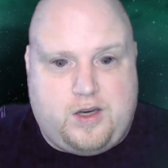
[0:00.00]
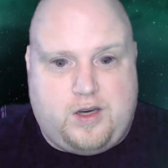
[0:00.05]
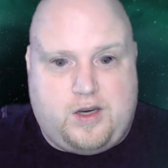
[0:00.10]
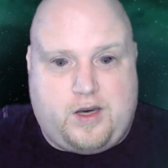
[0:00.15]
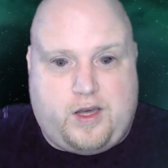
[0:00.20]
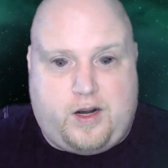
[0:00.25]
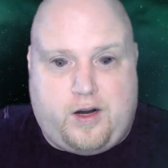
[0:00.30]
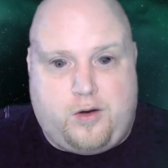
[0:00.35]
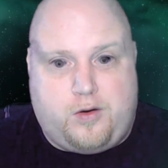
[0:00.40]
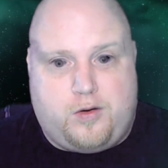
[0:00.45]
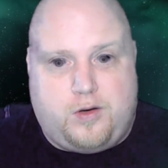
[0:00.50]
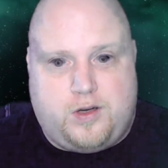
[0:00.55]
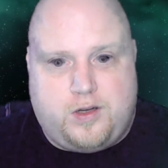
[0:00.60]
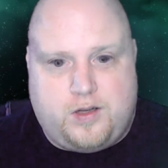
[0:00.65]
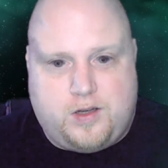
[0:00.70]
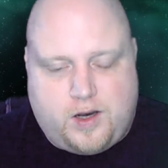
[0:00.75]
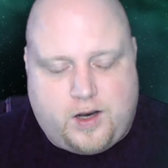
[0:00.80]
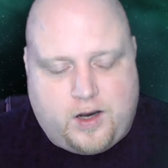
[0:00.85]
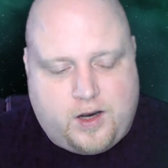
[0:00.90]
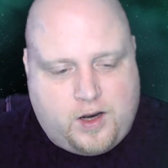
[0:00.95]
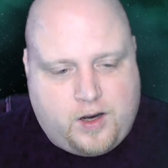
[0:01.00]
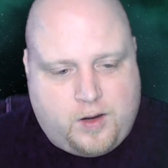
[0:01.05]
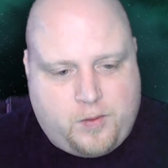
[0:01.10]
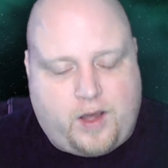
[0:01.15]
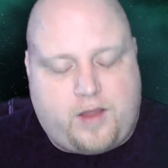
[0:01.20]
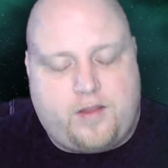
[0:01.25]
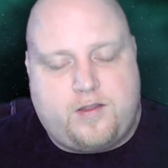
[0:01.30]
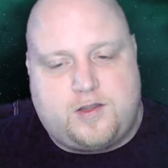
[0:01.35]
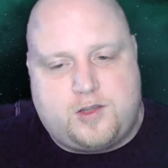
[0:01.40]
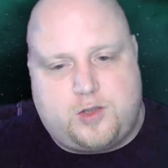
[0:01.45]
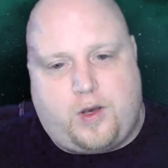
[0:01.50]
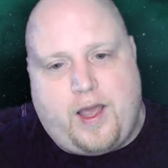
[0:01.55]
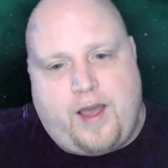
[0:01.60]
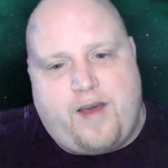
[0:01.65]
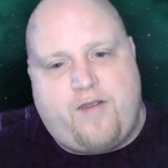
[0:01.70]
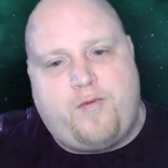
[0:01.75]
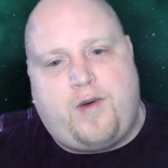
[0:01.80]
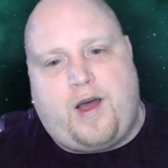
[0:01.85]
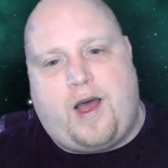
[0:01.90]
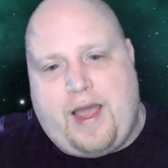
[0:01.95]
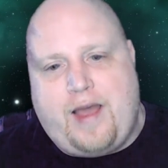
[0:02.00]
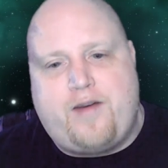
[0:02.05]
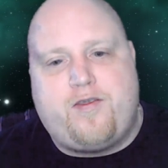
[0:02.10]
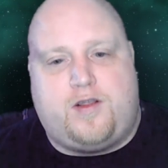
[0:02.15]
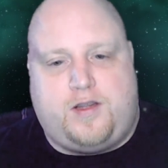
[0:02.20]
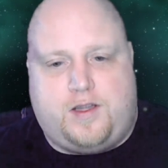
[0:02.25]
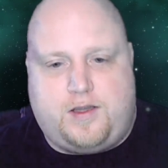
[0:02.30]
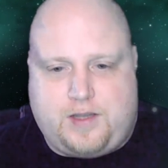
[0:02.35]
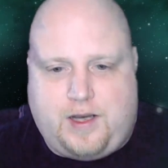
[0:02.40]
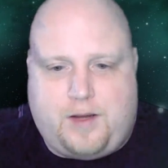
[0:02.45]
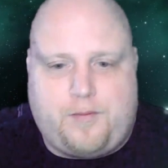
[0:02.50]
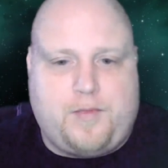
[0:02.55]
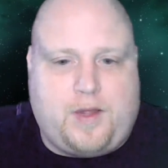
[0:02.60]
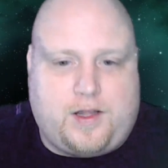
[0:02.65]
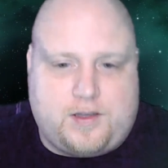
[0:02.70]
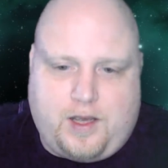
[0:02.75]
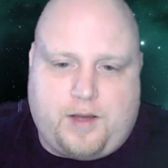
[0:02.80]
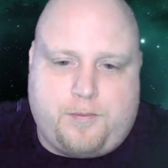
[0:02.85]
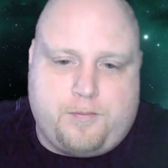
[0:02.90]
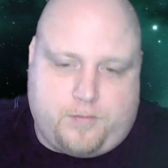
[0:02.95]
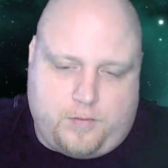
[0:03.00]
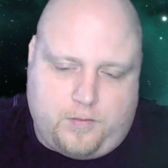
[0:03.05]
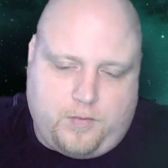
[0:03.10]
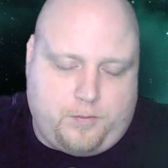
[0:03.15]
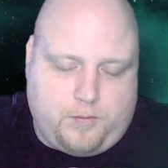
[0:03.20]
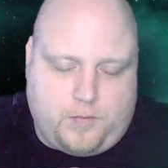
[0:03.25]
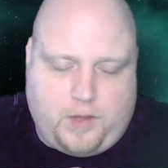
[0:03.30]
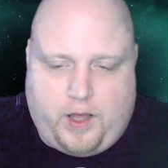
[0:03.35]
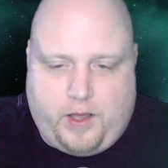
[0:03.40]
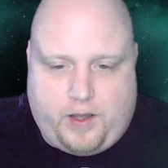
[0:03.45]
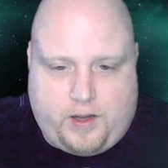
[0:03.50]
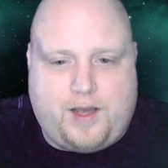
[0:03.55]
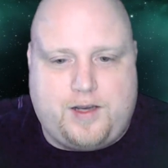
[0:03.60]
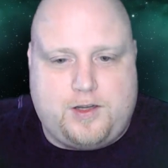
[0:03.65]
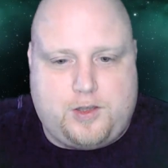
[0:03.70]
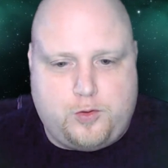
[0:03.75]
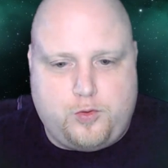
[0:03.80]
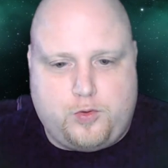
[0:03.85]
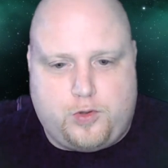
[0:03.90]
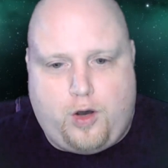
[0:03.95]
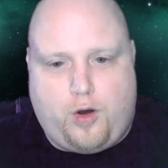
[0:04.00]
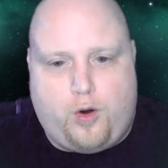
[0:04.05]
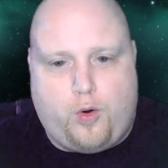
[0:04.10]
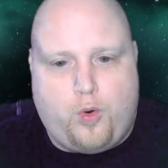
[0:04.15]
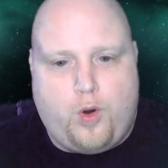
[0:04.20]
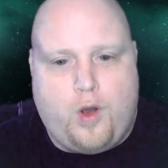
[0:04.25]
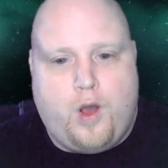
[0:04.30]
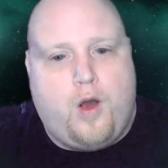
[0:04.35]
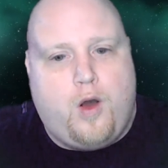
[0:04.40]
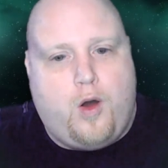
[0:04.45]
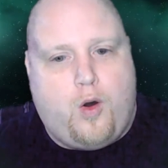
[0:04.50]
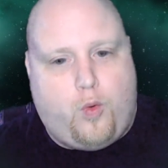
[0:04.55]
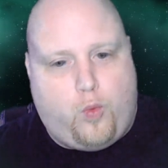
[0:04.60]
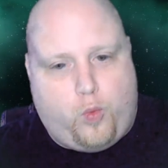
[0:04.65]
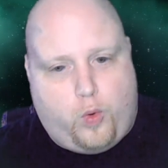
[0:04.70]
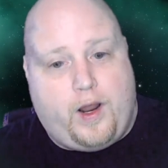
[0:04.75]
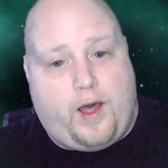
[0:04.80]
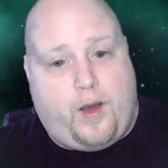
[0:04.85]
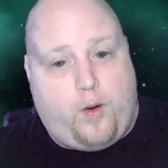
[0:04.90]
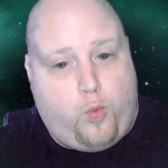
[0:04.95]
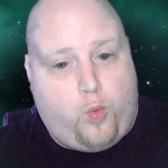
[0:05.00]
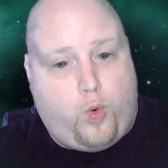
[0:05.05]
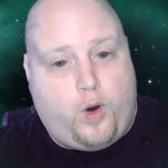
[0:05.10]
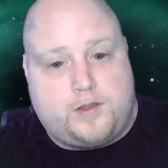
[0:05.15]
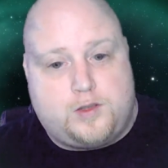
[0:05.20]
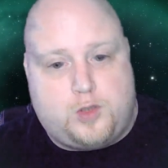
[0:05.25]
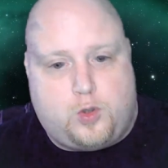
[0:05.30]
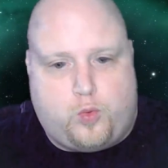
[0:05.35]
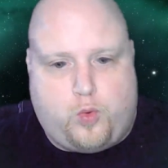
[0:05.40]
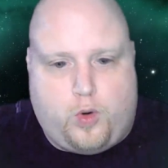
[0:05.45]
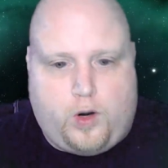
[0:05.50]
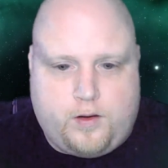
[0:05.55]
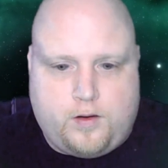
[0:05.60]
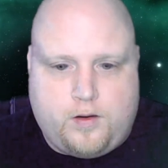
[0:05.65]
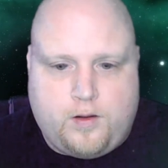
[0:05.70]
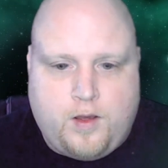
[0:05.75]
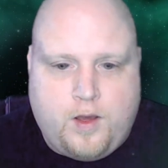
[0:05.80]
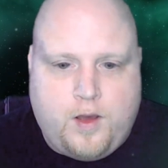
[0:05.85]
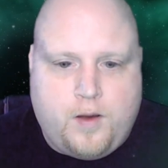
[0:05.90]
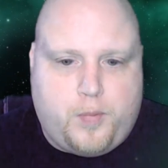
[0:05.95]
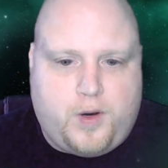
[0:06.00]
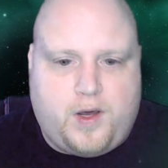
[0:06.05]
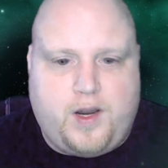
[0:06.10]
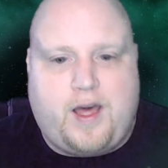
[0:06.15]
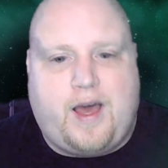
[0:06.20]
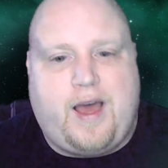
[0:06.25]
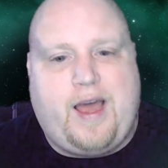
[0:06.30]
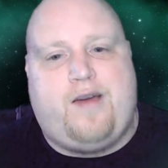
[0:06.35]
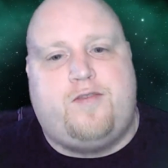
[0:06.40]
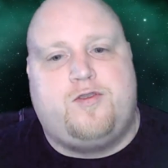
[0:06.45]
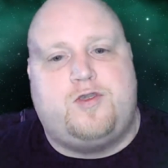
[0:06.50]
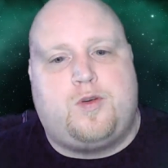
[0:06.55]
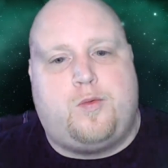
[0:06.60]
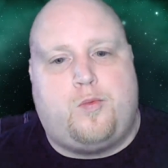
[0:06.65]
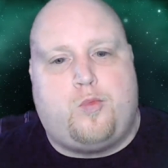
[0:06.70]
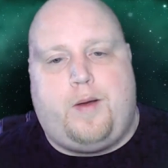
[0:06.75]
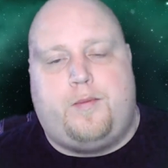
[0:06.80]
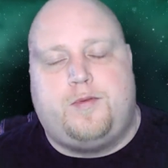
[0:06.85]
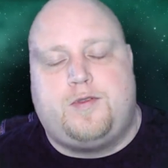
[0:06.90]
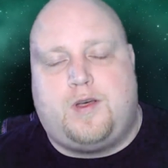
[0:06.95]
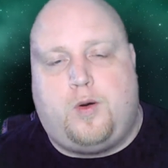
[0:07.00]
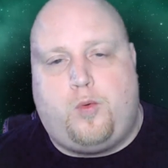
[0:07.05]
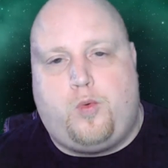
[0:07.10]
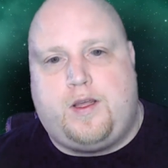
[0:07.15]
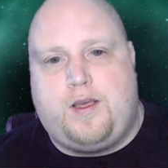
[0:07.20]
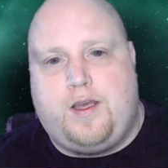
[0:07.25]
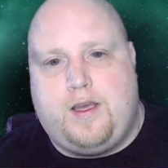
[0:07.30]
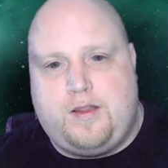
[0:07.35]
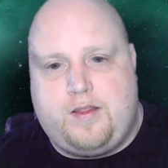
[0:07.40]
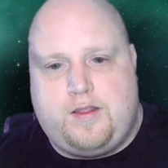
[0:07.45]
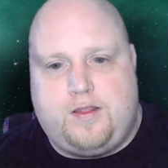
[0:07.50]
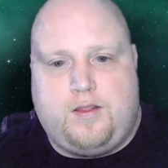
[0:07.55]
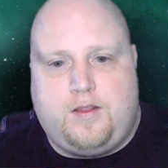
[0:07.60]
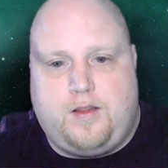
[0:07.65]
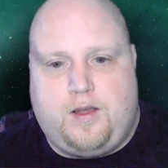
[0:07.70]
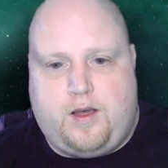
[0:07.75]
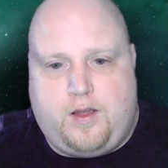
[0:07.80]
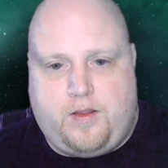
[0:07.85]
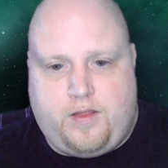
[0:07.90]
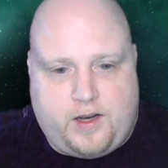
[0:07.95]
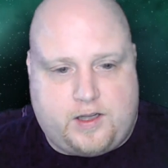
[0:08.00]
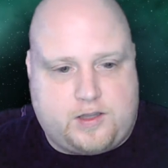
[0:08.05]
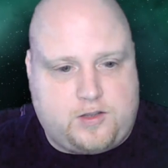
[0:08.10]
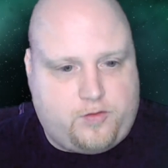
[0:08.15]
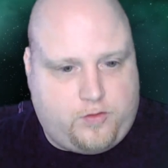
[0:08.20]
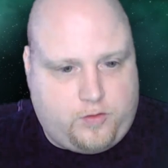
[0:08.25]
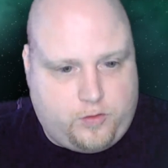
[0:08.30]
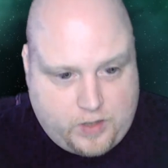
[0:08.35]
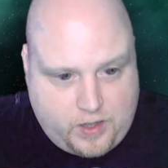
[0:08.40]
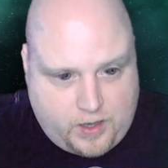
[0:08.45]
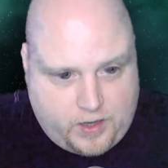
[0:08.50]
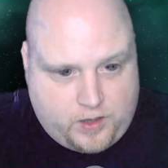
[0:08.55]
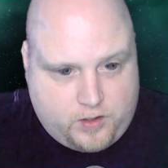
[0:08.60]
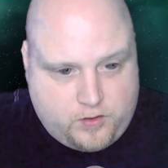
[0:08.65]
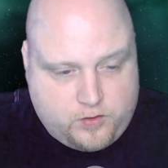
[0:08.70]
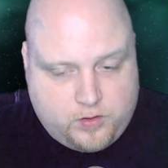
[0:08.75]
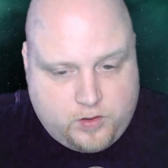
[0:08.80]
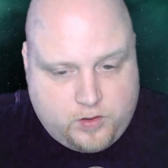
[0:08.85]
I don't know. I have a list. I'm lying. I do know what I want to run, but I have some reps I want to get in the next few days